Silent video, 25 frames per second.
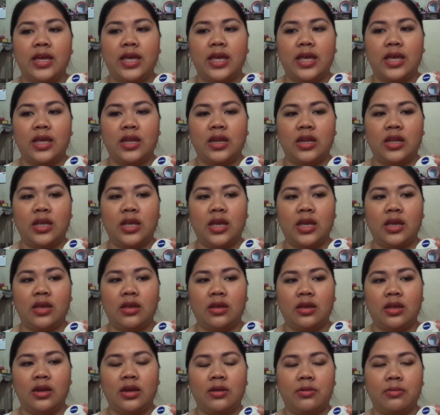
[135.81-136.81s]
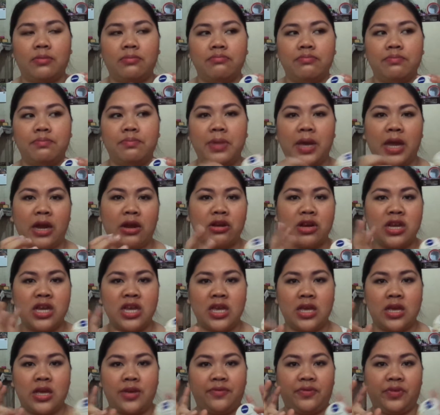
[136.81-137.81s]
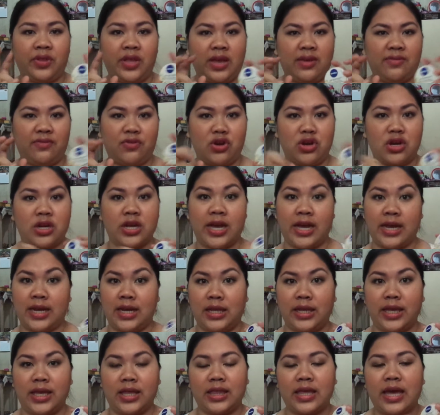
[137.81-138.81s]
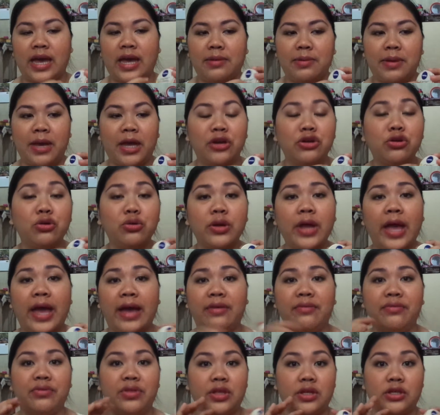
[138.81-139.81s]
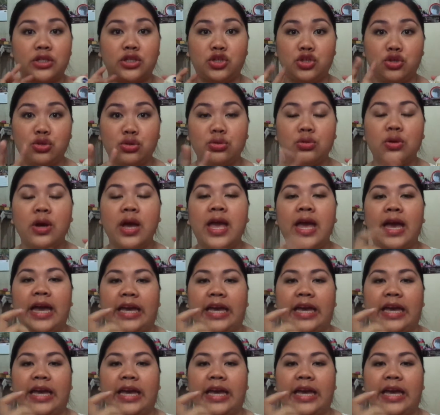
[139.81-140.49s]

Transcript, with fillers: in a in a berry flavor, kind of like that, but I don't have the two.